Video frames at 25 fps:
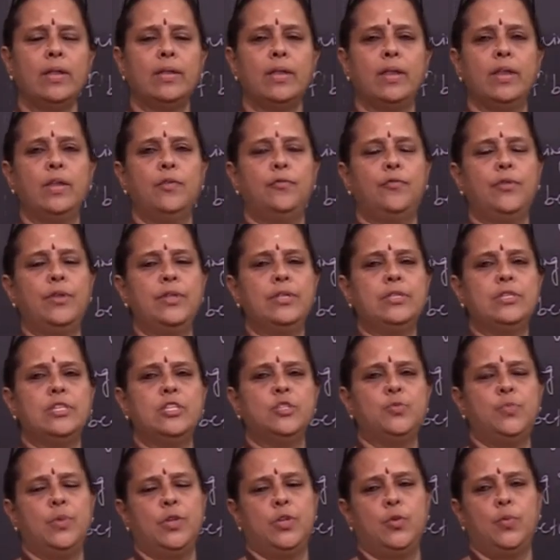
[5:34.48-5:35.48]
the
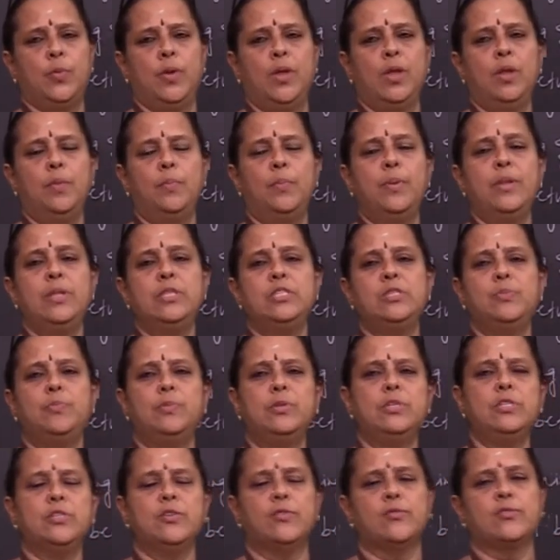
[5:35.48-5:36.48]
differences between
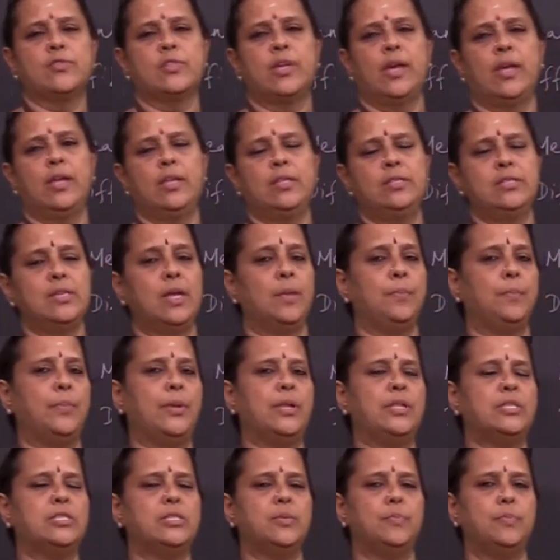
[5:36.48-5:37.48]
principles of science and
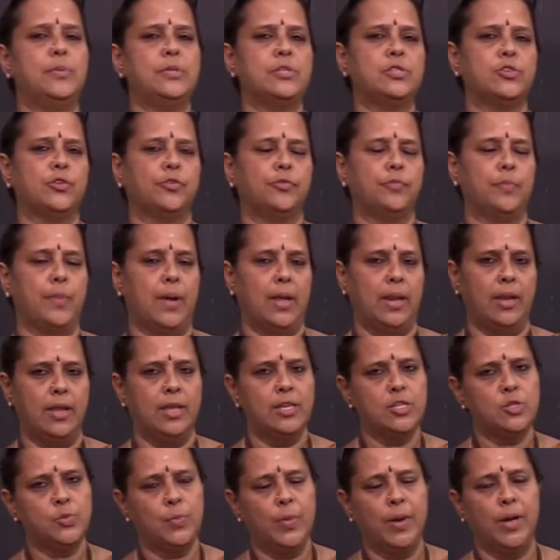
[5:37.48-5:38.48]
principles of
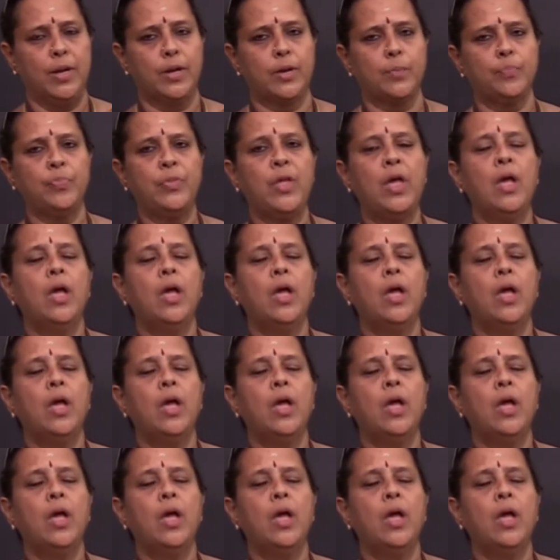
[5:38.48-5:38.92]
management?